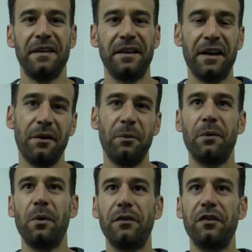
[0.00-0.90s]
Yeah, and we
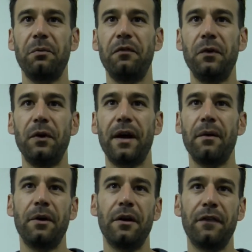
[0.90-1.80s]
had one just before
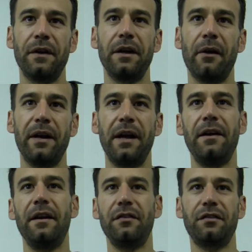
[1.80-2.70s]
that where I think Johan
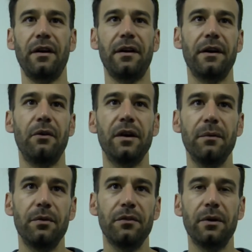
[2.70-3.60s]
headed it straight at the
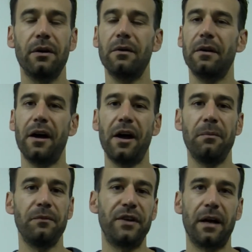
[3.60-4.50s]
goalkeeper as well.
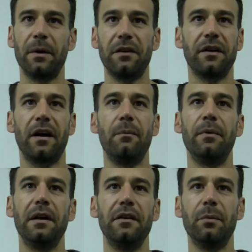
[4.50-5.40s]
Um, Jack makes that
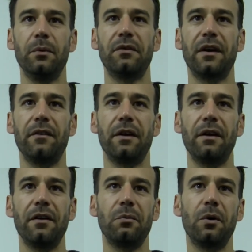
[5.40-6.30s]
unbelievable save. You know
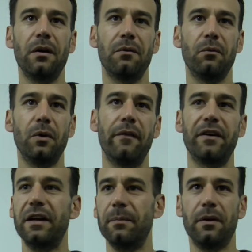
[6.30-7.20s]
that's why we have a
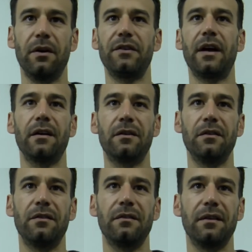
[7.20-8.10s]
keeper like Jack
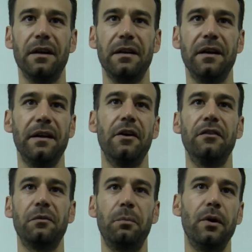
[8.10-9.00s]
because he, he,
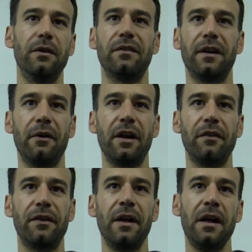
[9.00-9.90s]
earns his points. You know
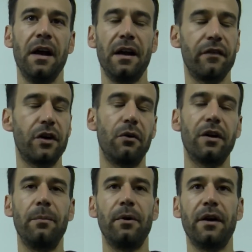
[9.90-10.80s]
another another
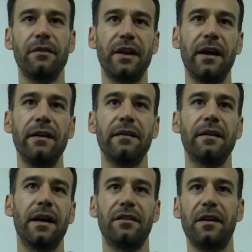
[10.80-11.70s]
goalkeeper another day
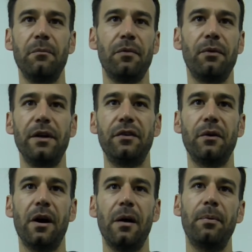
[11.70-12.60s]
that's them three
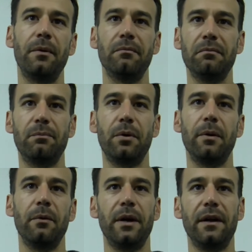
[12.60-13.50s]
two up and
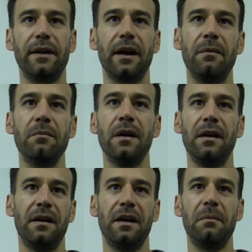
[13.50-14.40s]
probably winning the game.
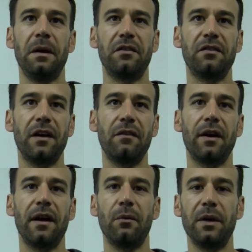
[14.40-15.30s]
He makes a save
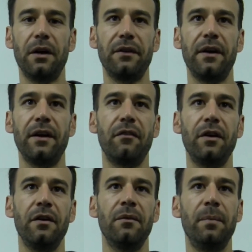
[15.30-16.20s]
like that. We go down the other
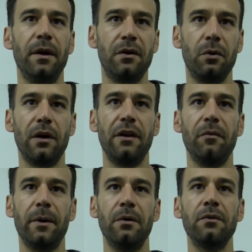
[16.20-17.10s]
end. Bit of quality
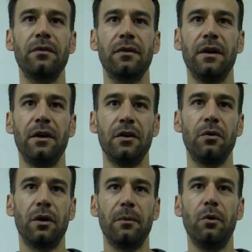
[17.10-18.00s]
from Els,
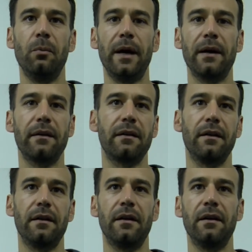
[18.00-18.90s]
quality pull back,
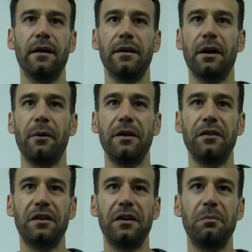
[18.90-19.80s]
and uh, yeah, Johan
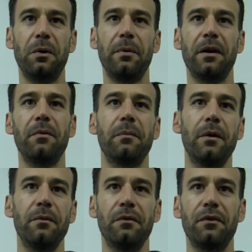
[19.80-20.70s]
just keeps popping up at the
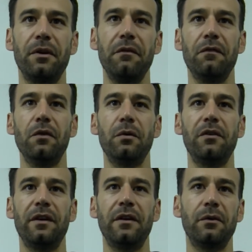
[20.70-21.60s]
moment. Three and four
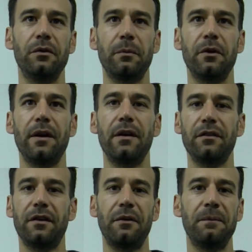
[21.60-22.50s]
is it or something like that.
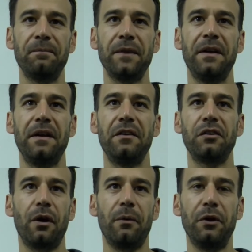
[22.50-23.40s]
So
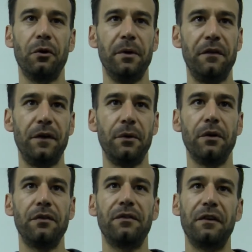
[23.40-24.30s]
it's great when you've got
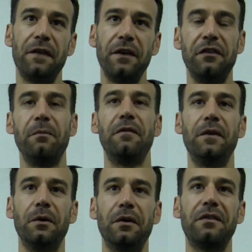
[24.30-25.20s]
midfielders, defensive
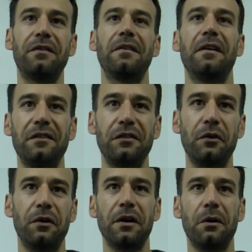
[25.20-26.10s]
midfielders
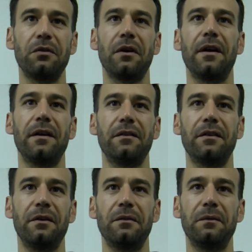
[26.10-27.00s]
scoring goals like that.
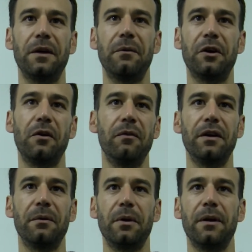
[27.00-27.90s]
So yeah, we can't
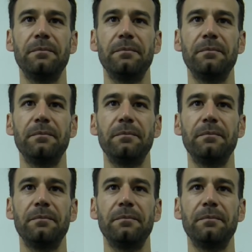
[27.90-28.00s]
really complain.